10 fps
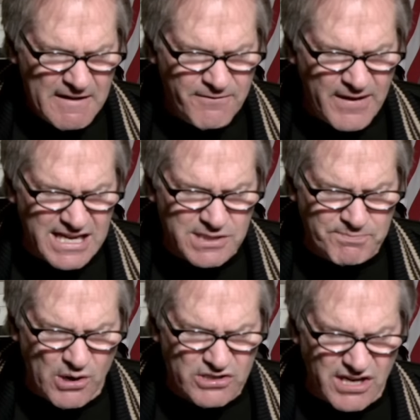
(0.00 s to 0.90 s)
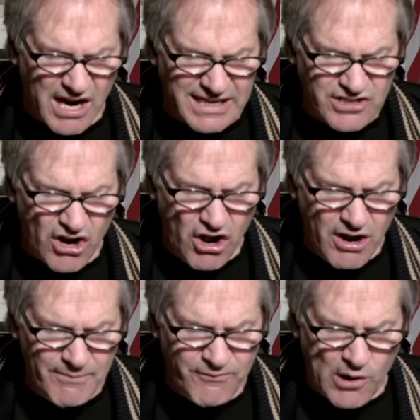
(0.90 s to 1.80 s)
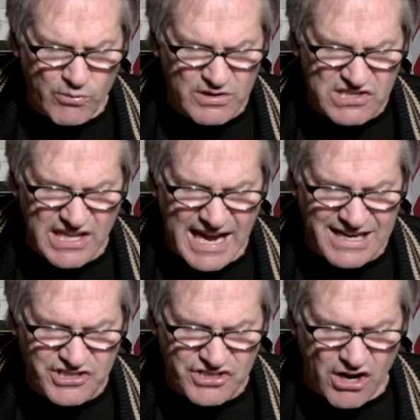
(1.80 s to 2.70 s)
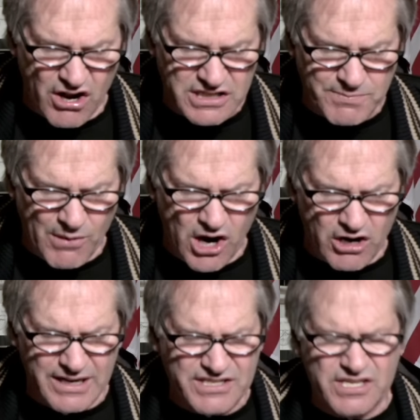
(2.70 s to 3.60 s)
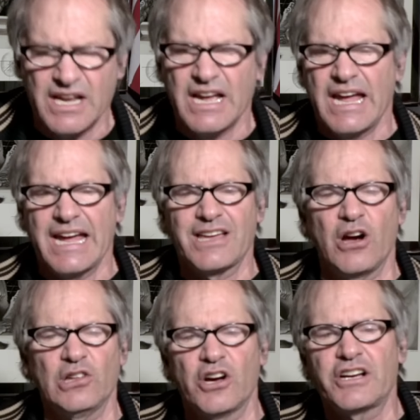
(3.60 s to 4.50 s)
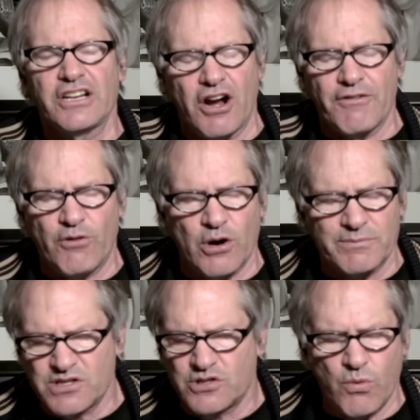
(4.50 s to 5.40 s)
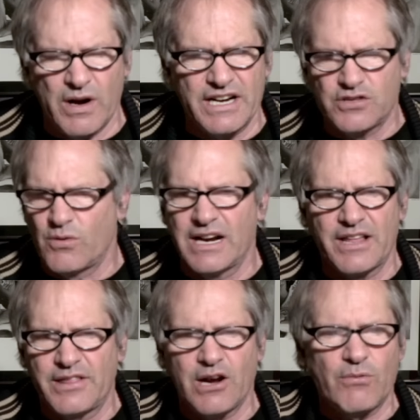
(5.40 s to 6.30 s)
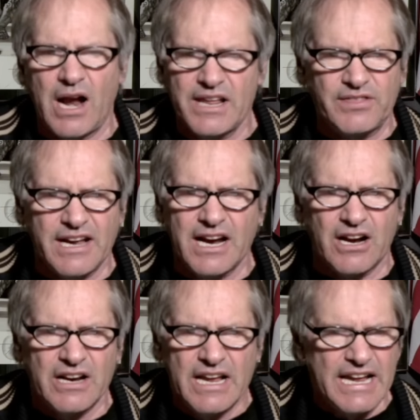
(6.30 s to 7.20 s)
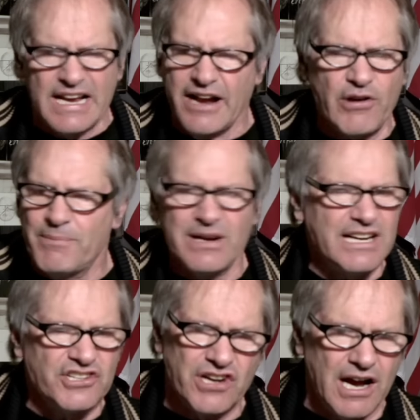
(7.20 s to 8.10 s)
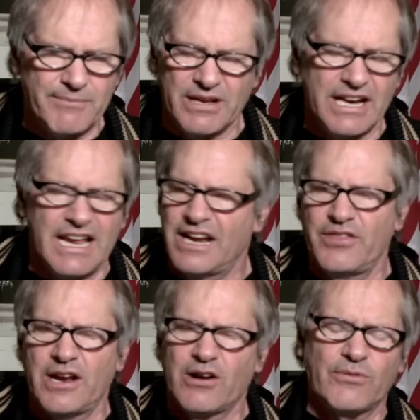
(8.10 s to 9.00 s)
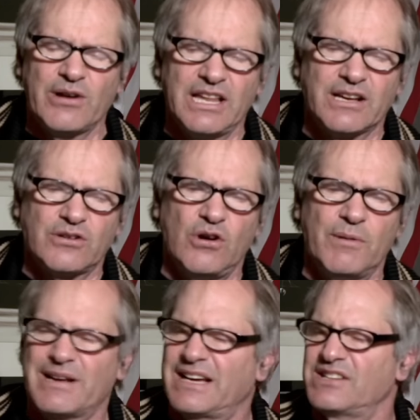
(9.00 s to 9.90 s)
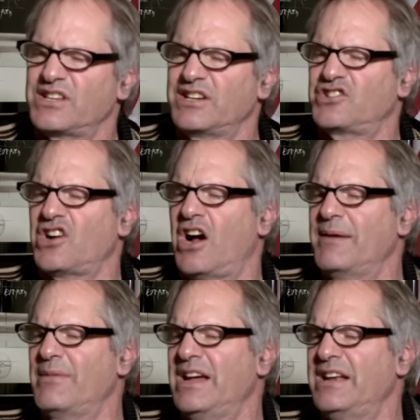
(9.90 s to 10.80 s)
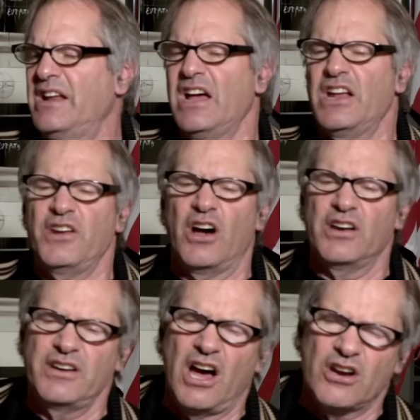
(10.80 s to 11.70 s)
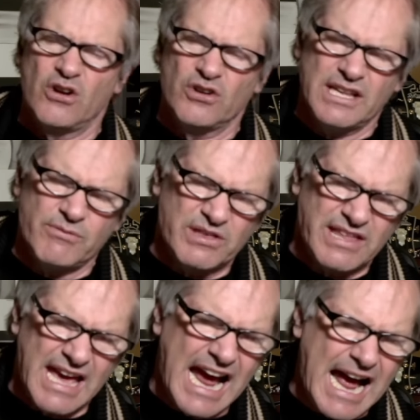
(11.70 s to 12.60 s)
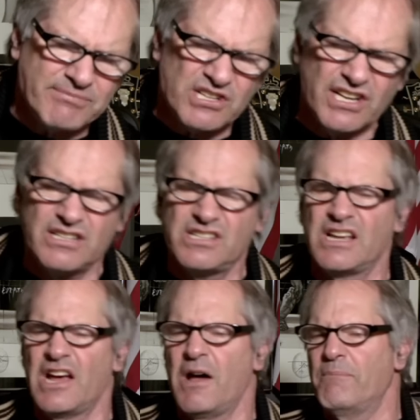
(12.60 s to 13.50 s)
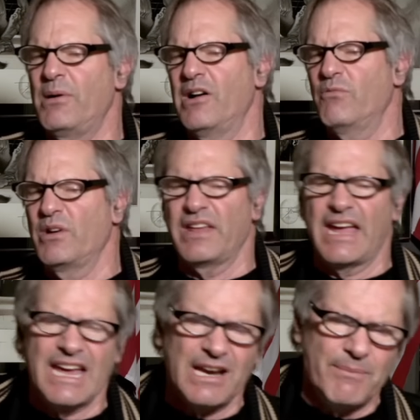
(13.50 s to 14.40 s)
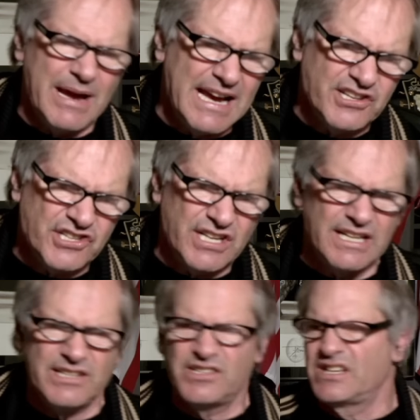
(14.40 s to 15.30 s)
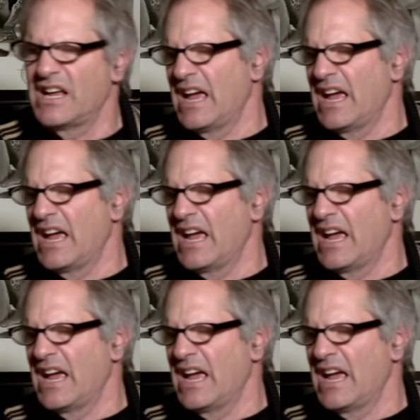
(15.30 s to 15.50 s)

facebook.com/staunchmoderates. And go look at our forums in 2020. They're right there. And everybody chiming in. And they're really cool because they chime in not only with captions, but with animations